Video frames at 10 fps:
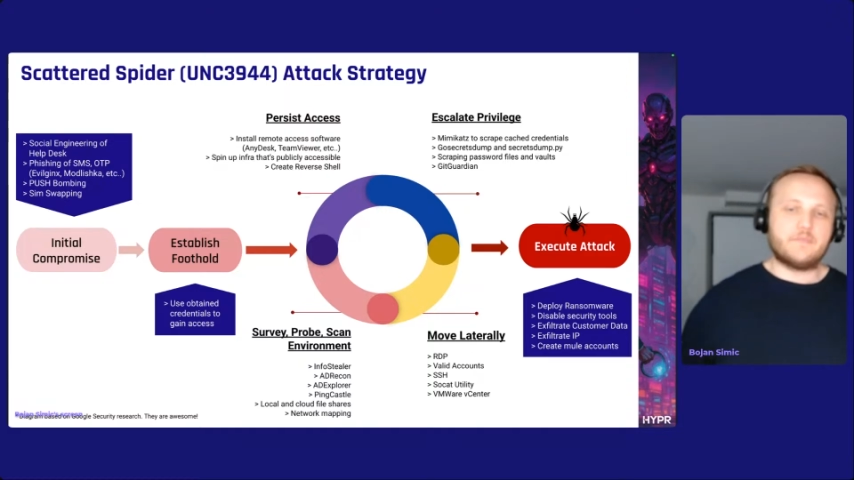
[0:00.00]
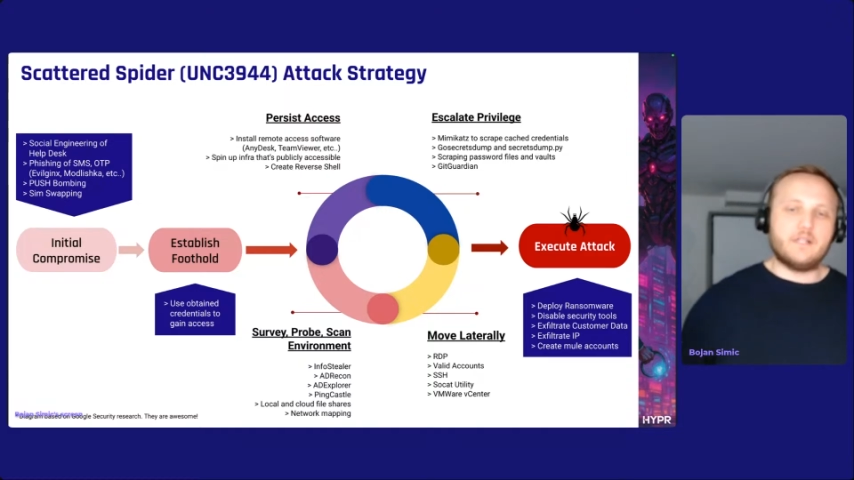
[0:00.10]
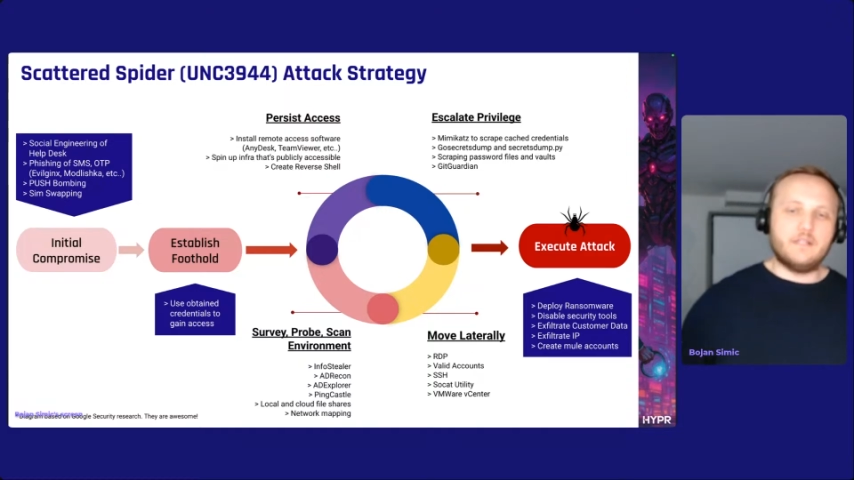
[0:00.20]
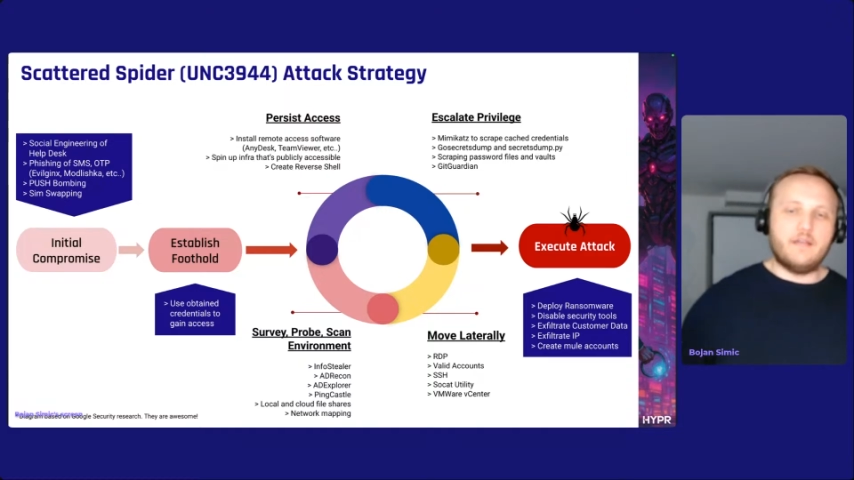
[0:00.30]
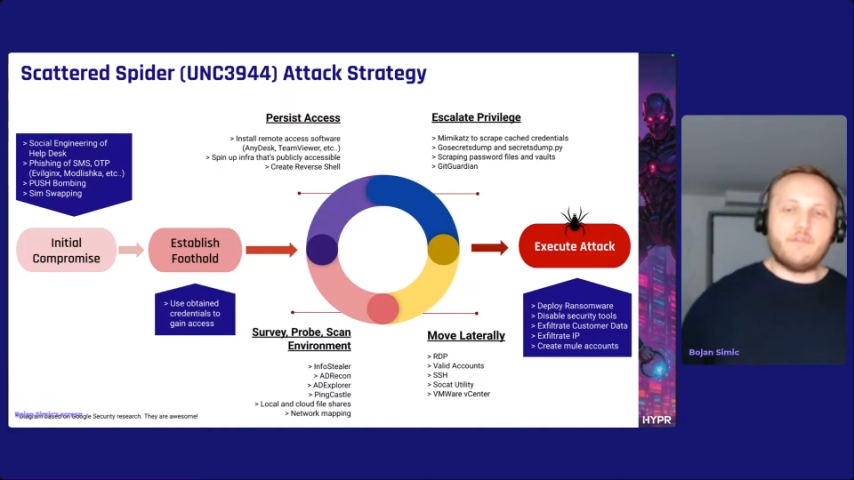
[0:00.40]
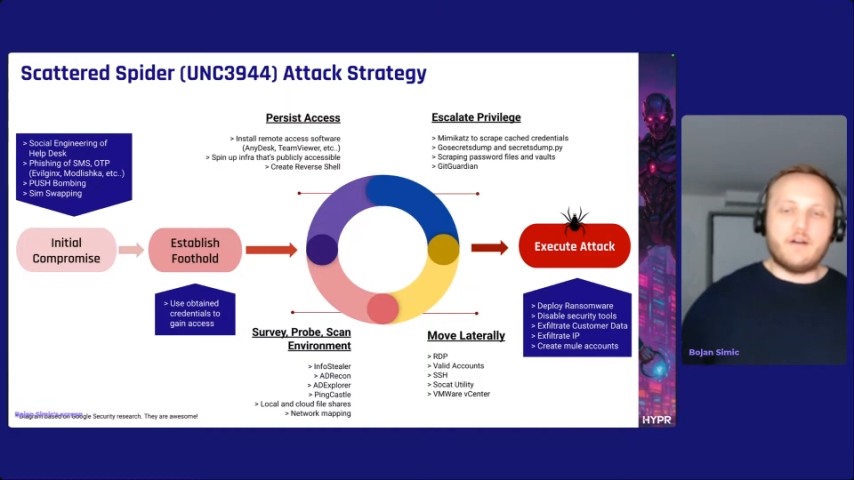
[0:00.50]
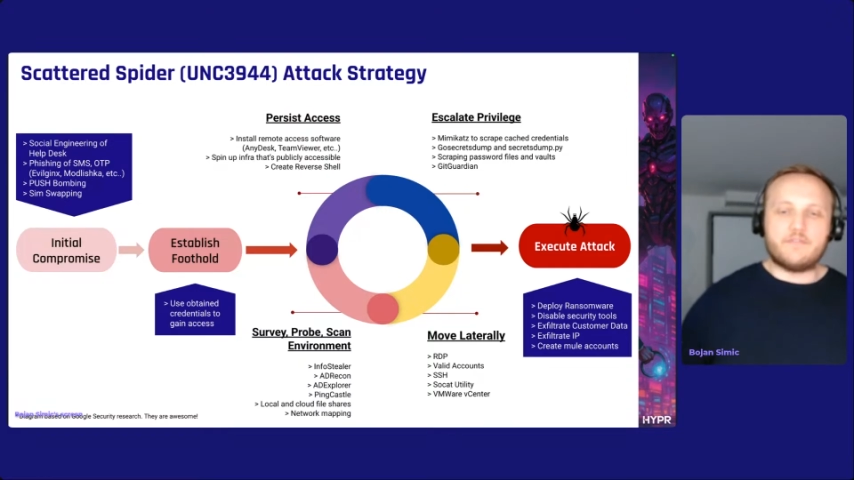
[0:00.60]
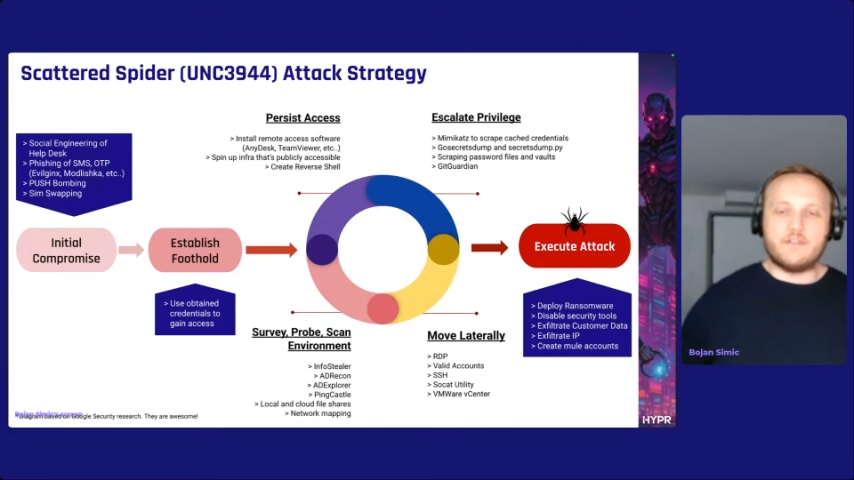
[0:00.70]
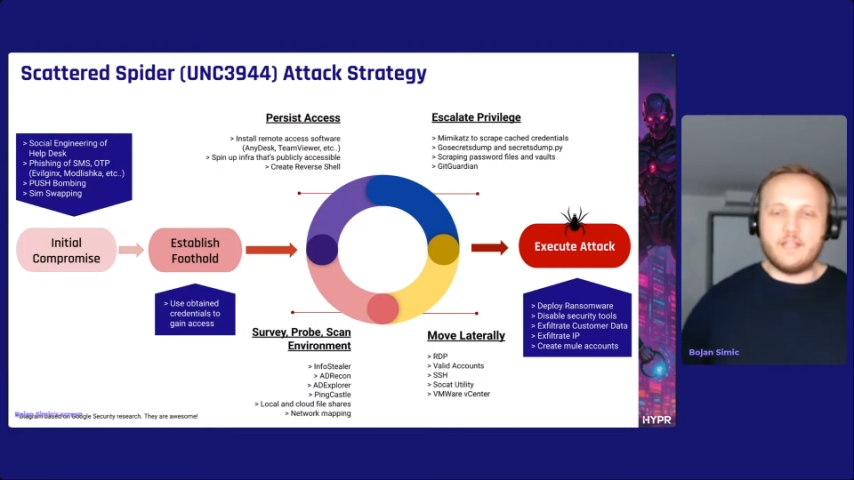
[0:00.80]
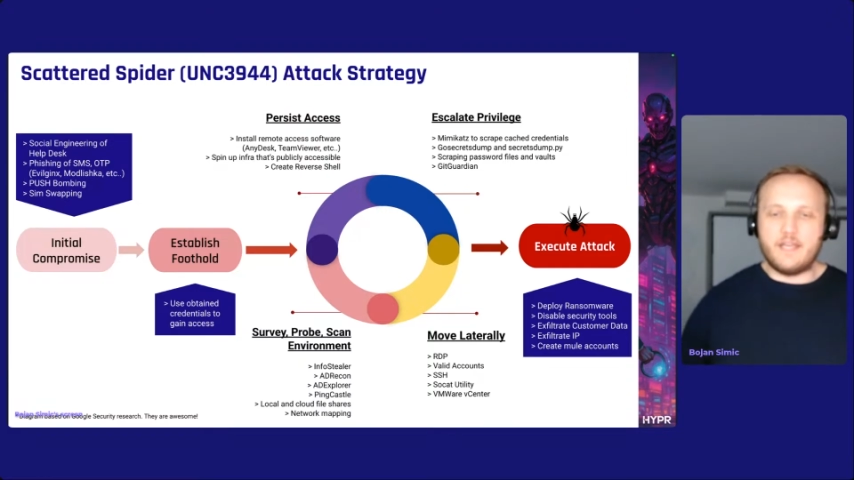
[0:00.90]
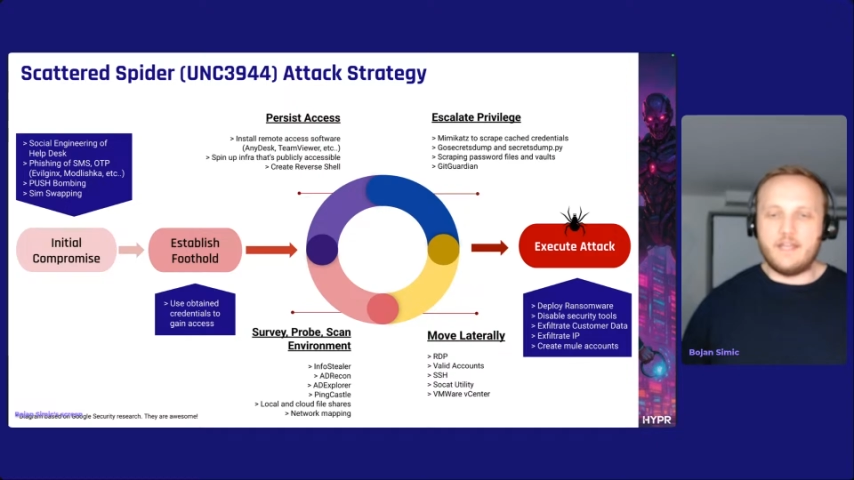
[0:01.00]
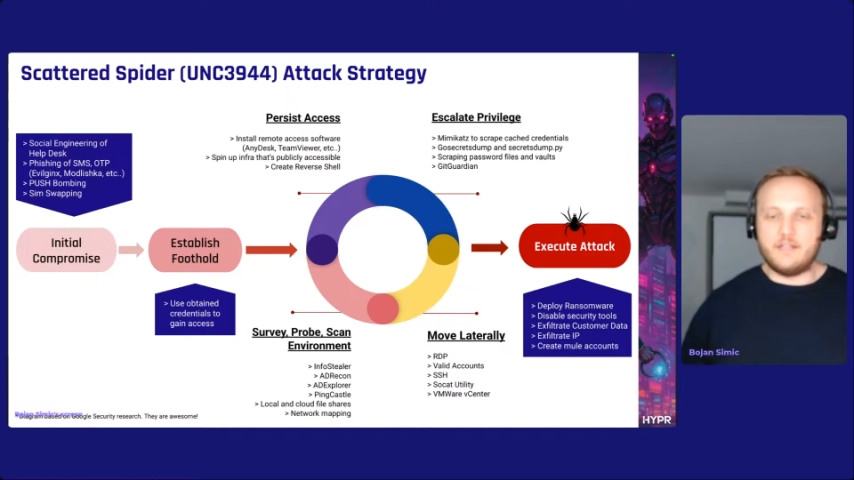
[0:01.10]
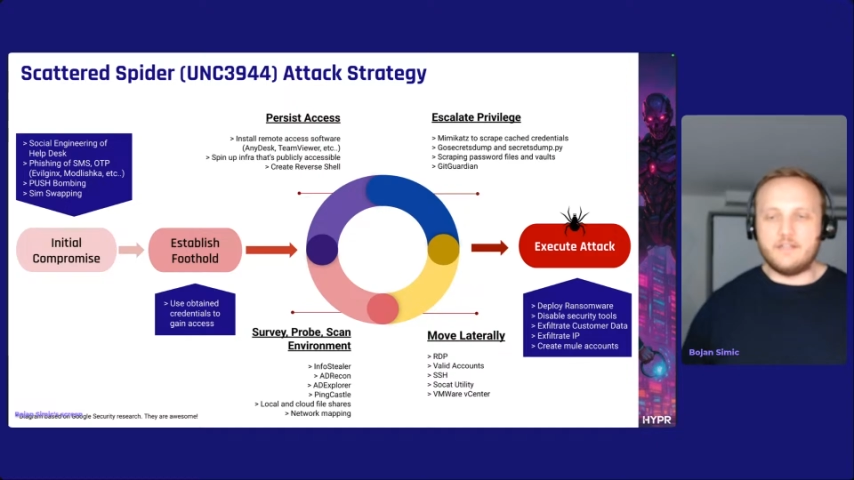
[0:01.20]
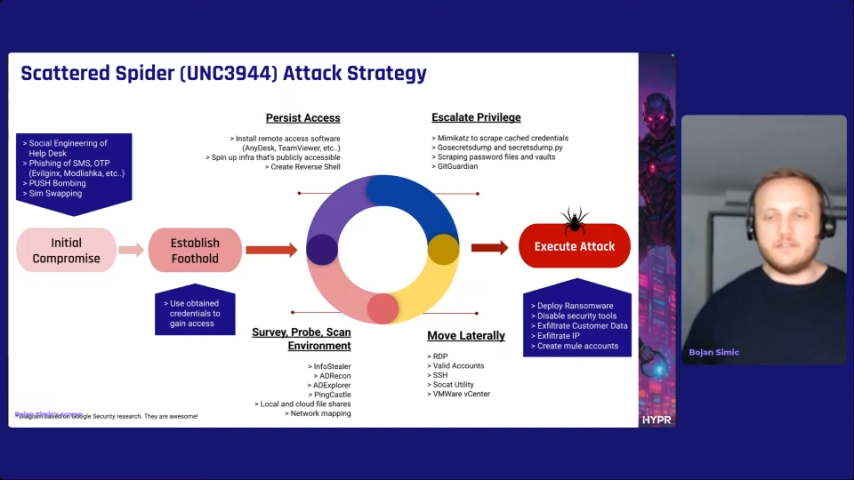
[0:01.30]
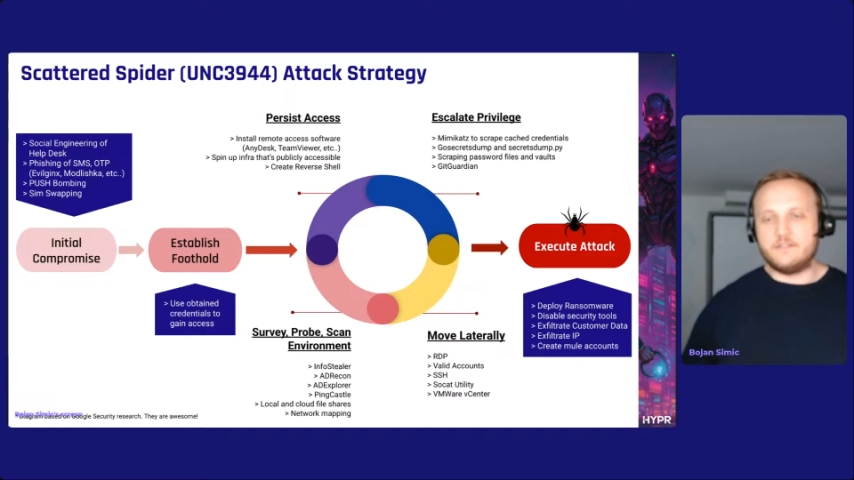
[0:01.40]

live off the land